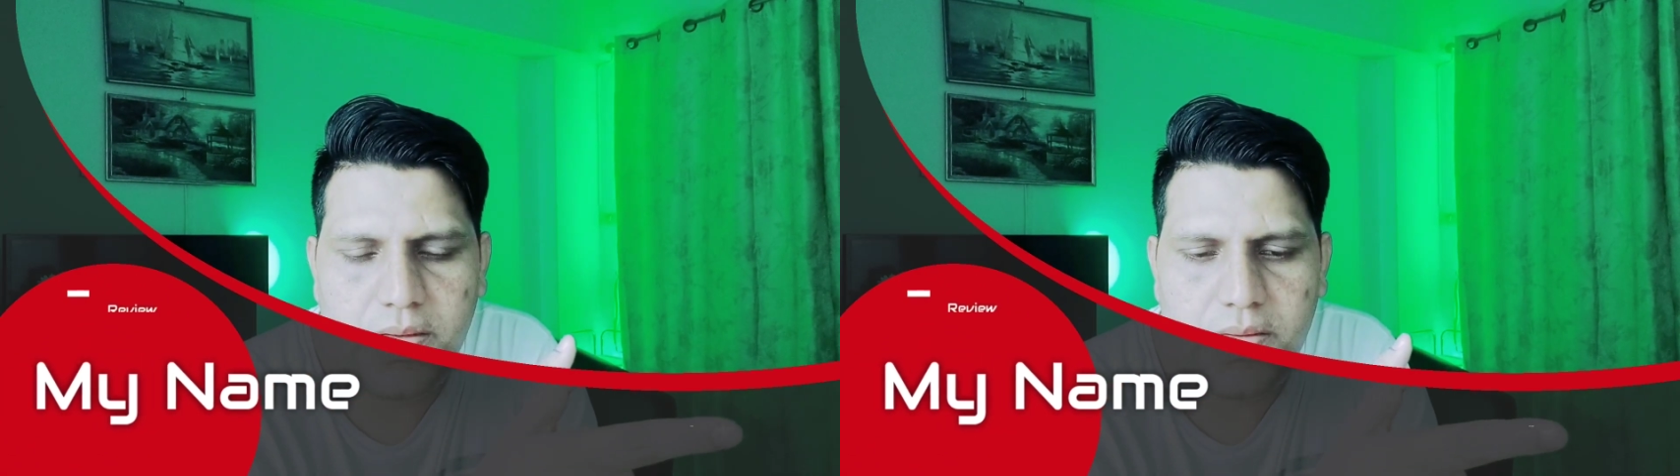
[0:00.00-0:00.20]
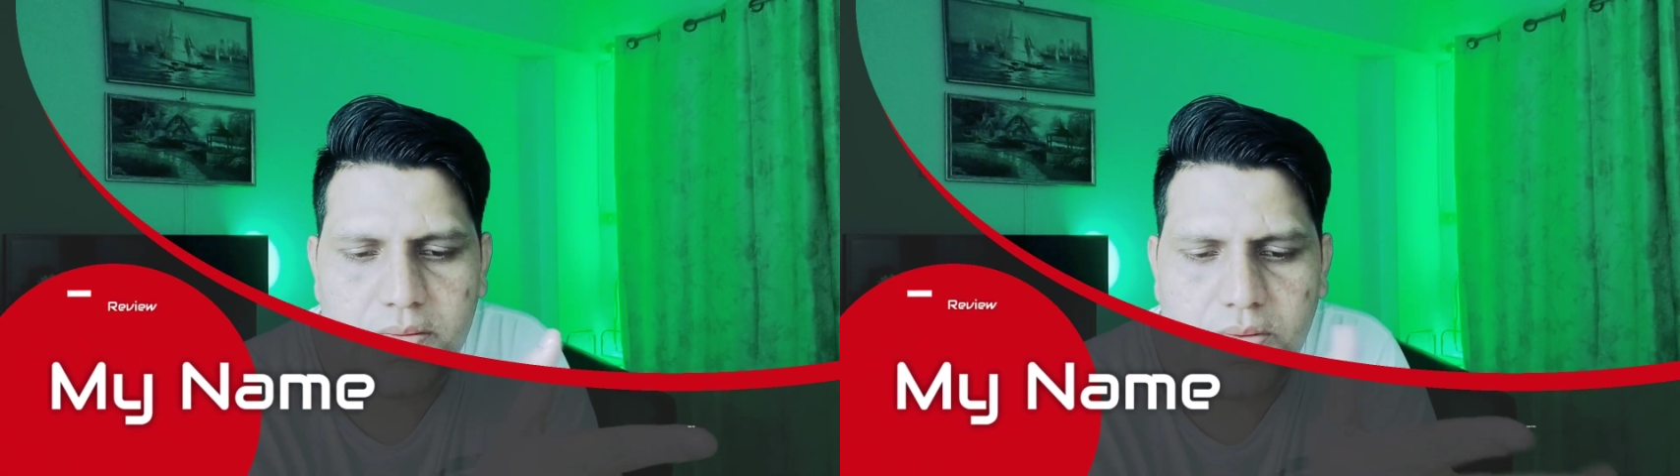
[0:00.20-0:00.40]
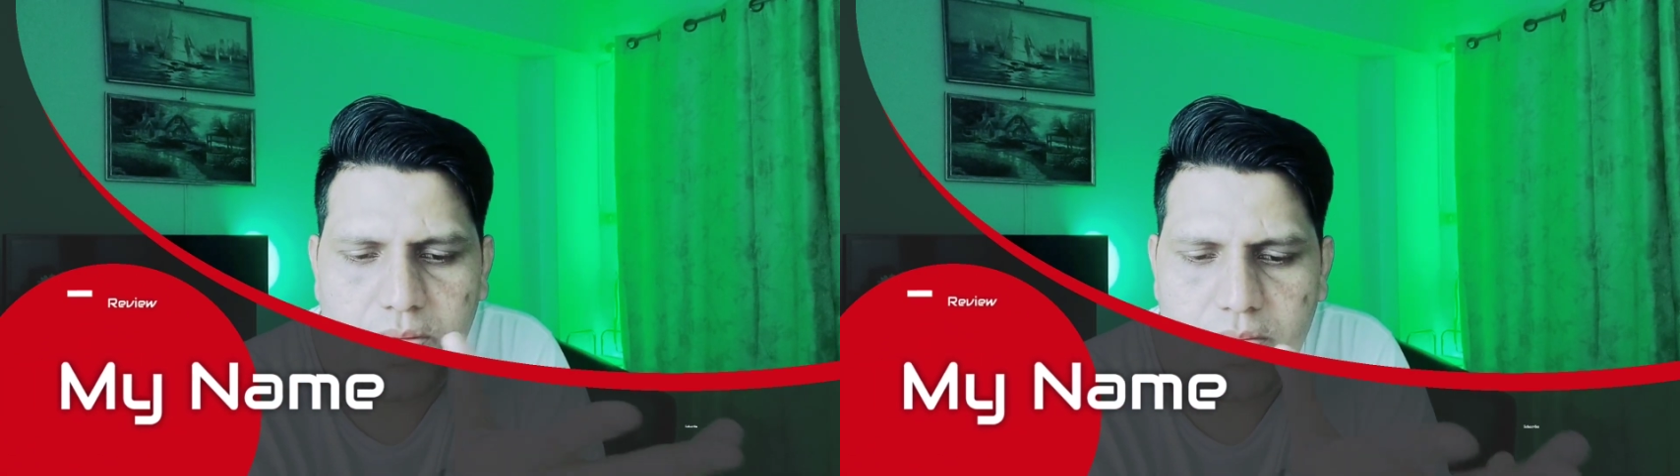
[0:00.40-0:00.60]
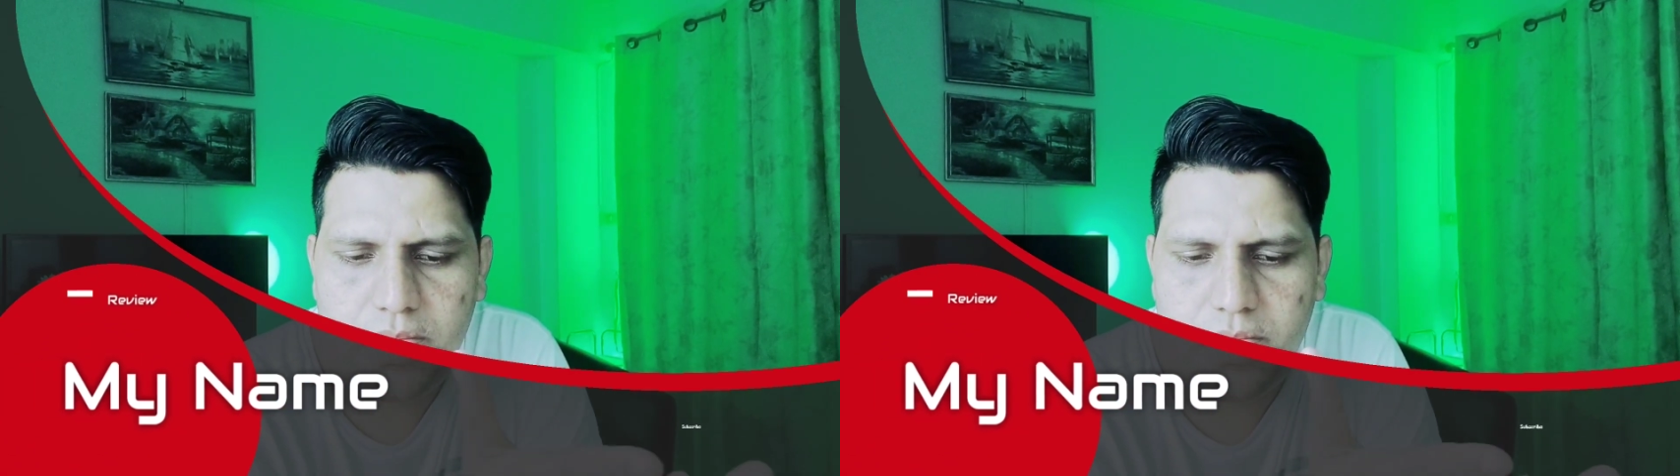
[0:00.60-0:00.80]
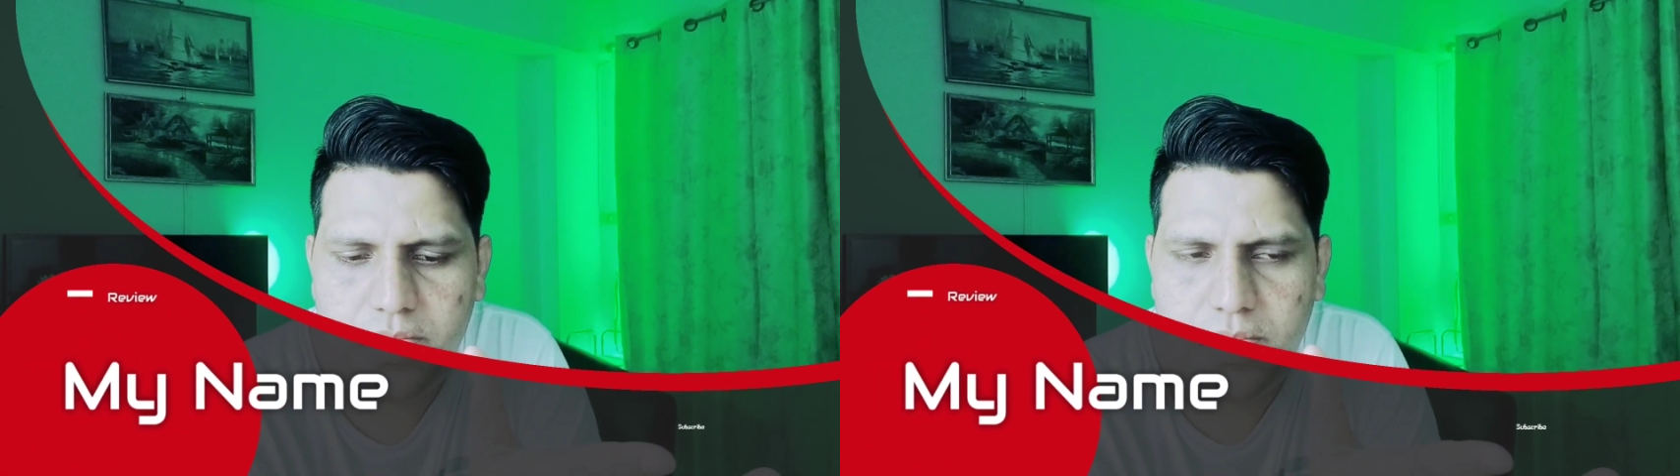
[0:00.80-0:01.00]
Though
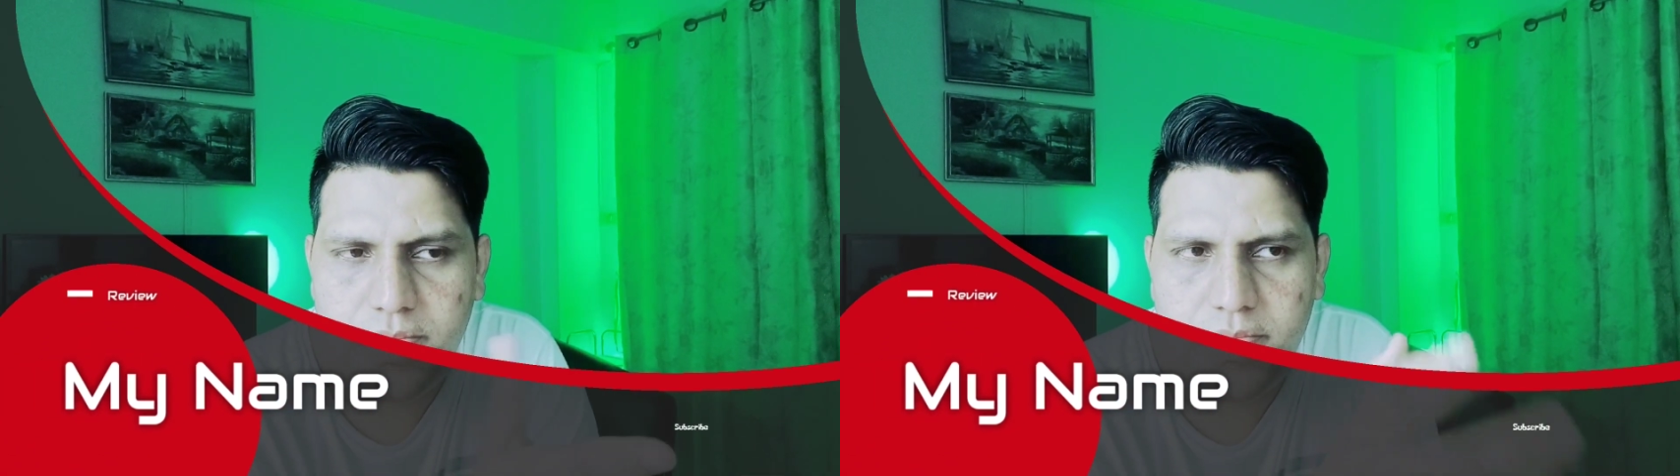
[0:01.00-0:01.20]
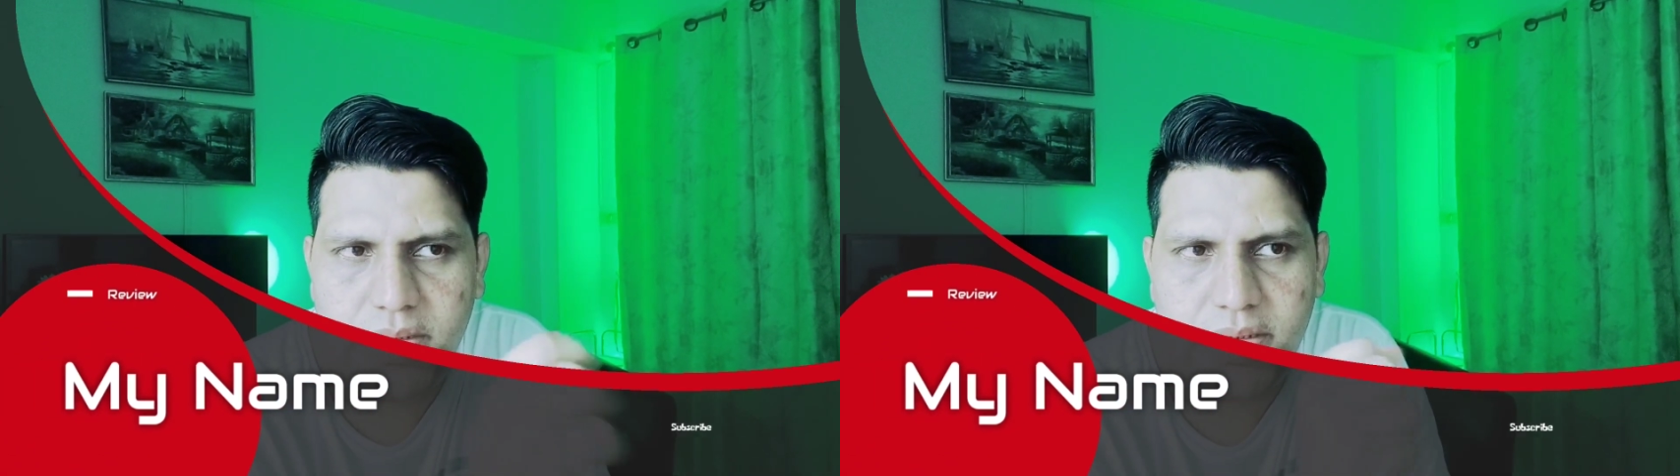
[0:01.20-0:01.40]
a,